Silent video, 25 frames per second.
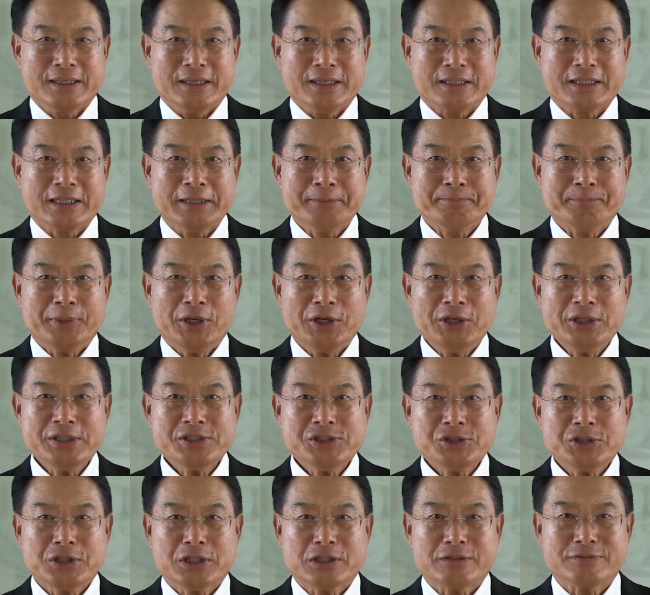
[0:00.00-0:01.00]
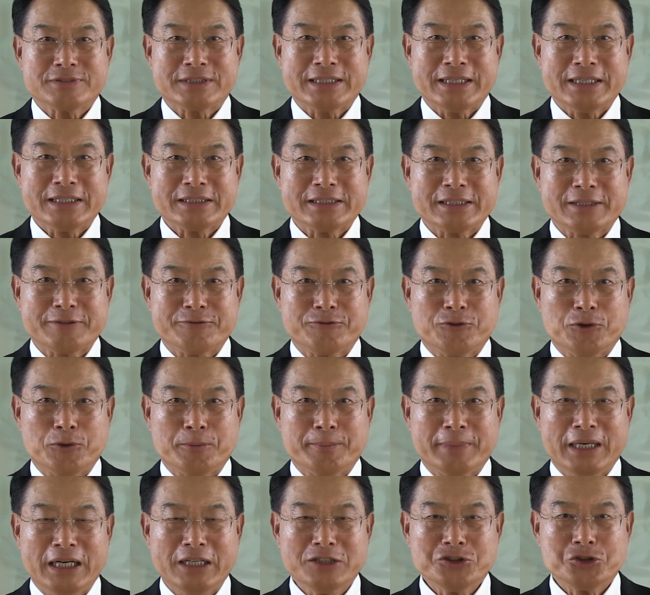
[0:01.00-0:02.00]
A comparison of data for
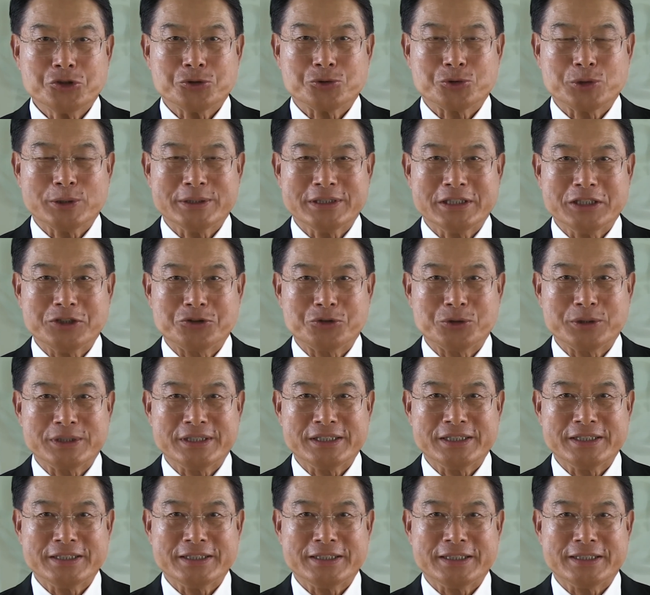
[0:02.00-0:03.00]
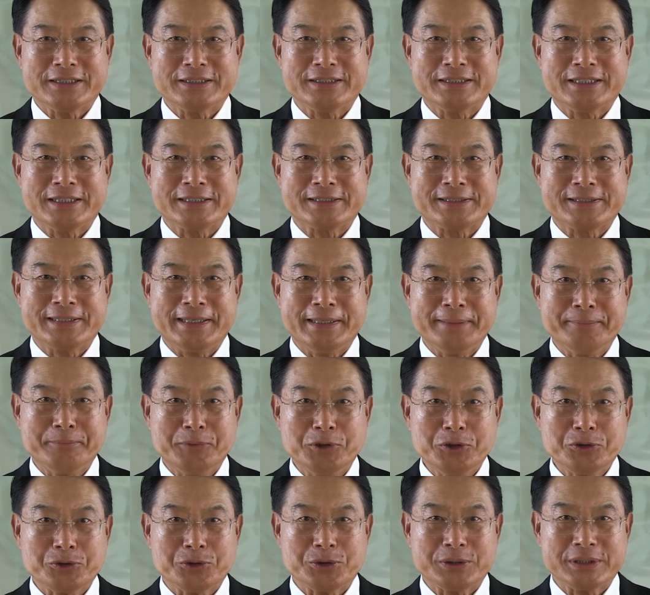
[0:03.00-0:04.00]
March 2020 and
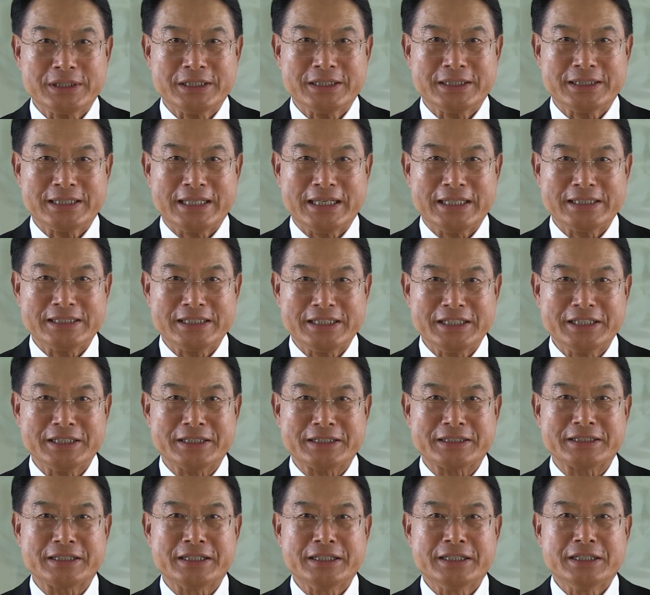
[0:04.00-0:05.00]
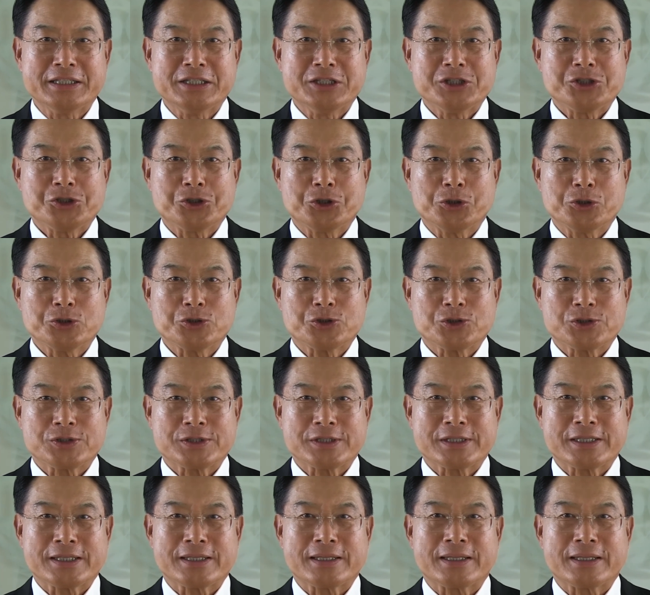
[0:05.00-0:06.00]
December 2019 shows